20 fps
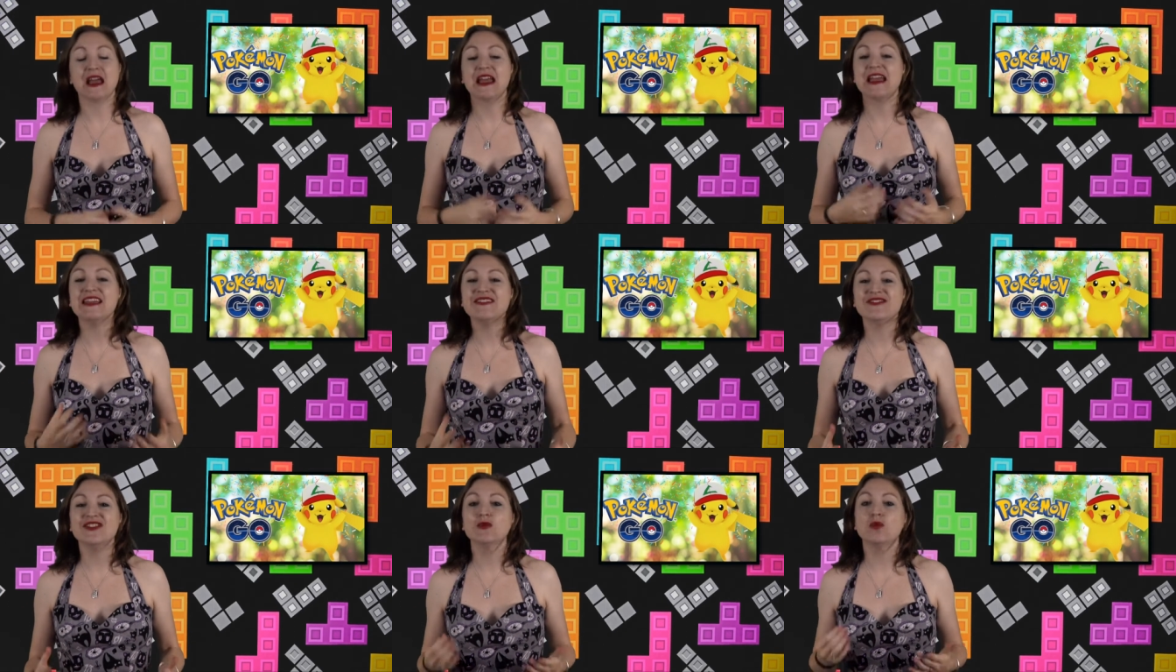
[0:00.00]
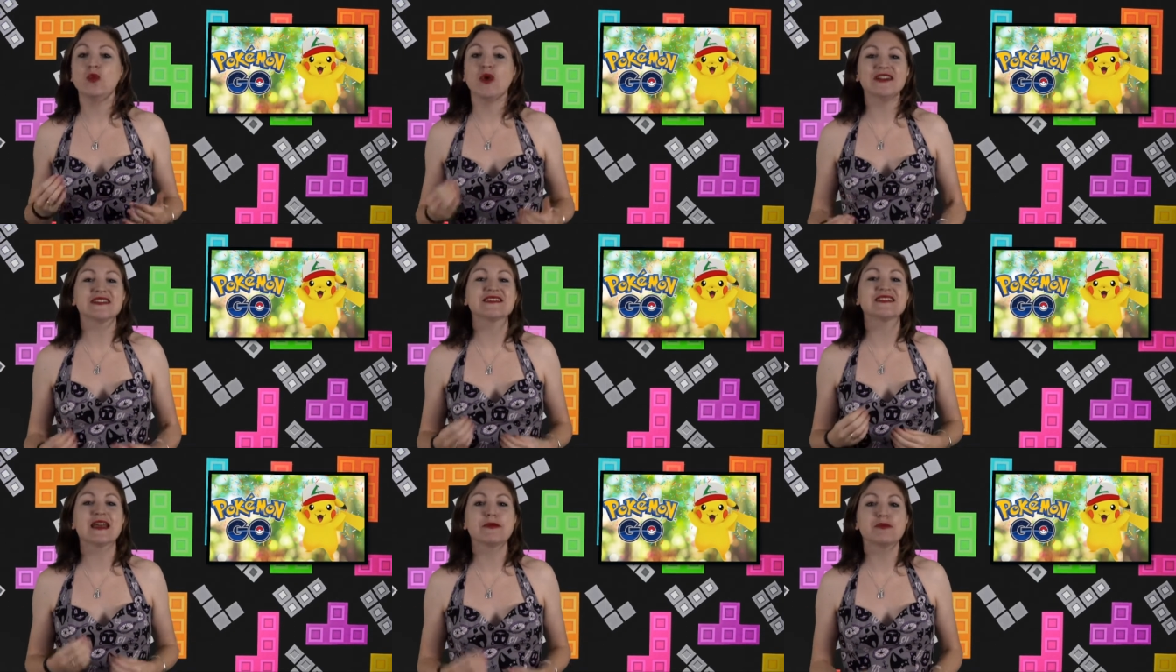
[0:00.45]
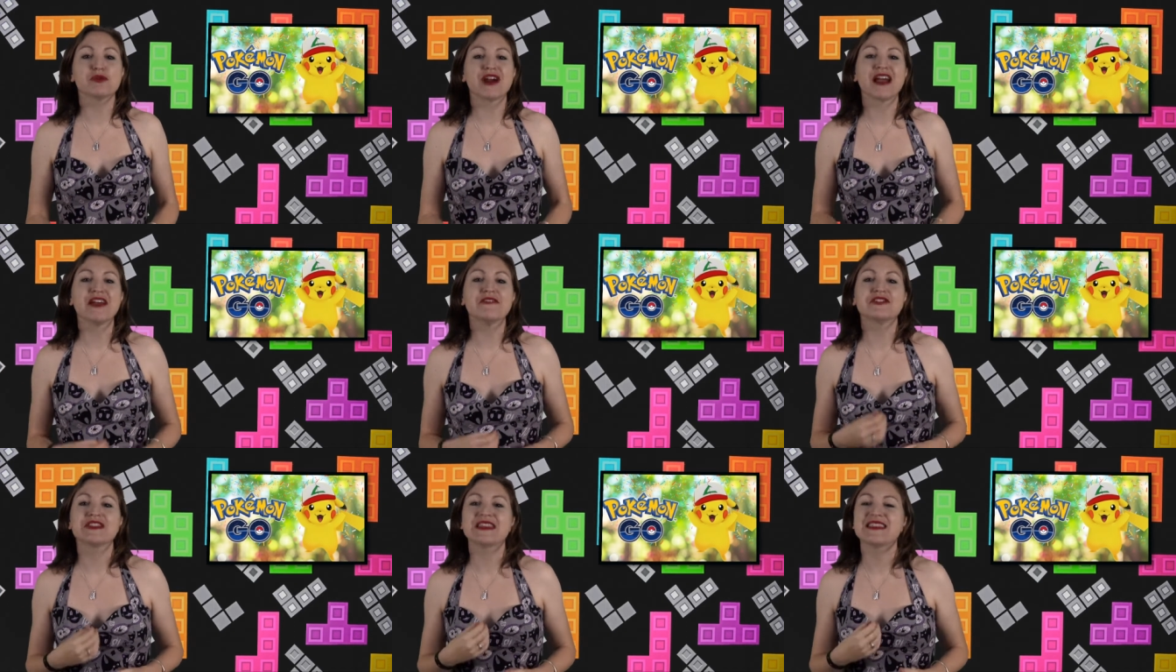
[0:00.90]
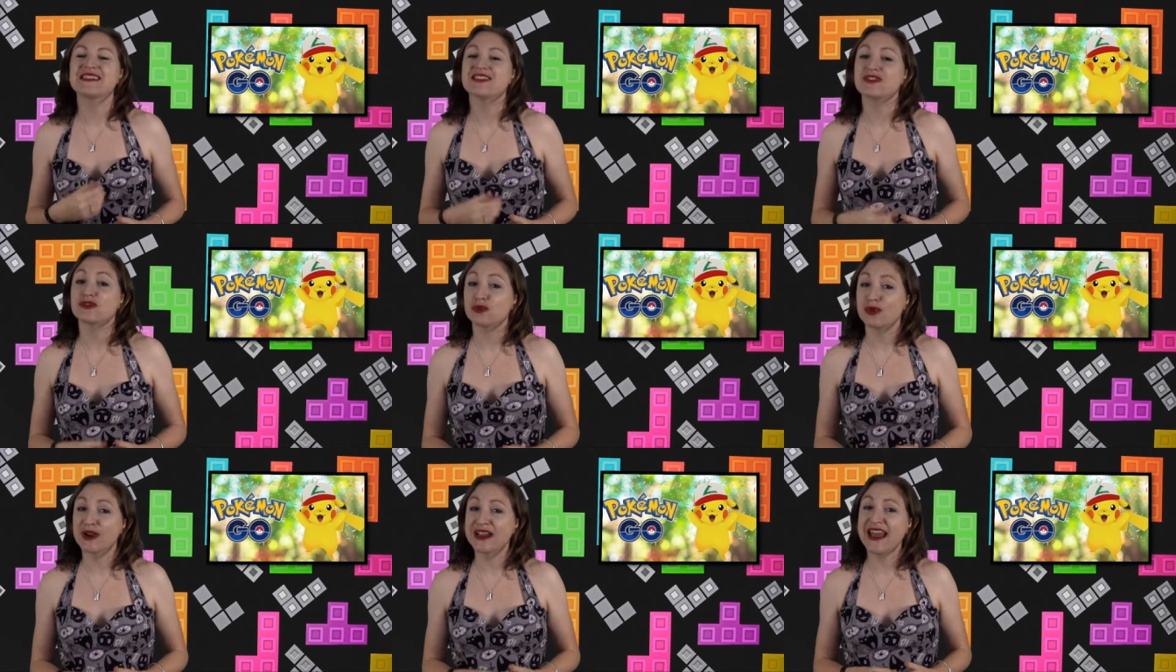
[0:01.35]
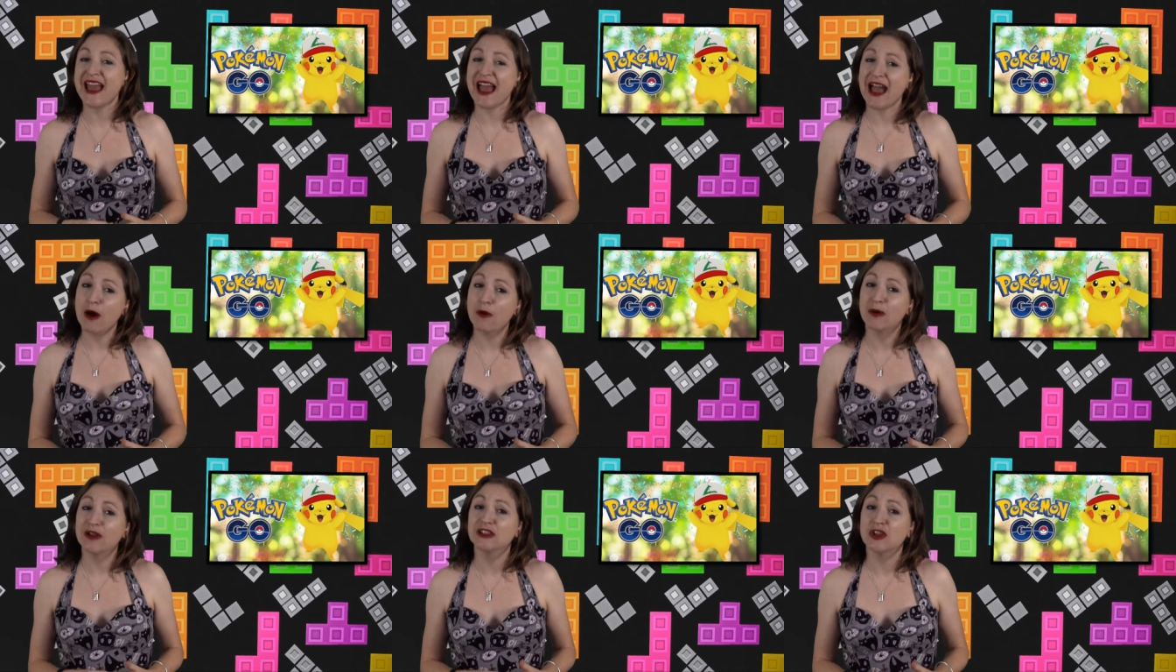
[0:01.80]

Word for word: even once they braved the three hour